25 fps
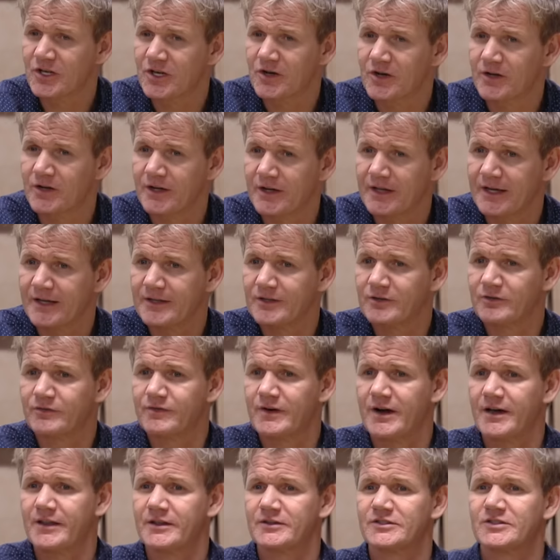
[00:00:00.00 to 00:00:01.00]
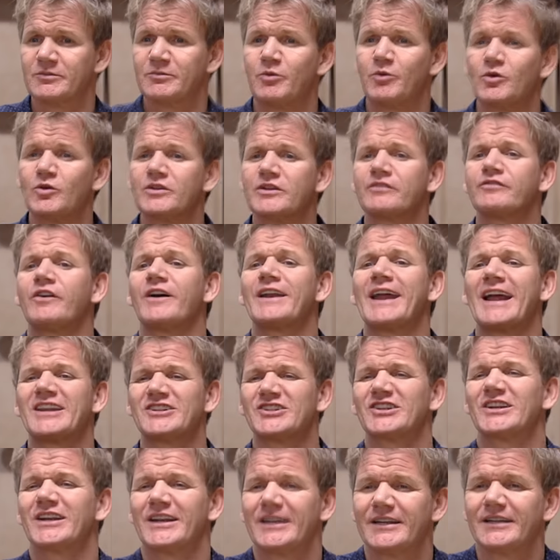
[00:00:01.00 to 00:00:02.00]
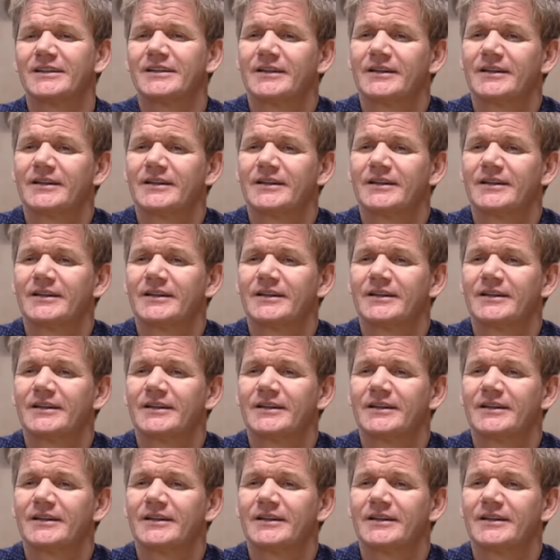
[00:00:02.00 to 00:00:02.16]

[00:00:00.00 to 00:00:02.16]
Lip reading: longer can your father support it financially?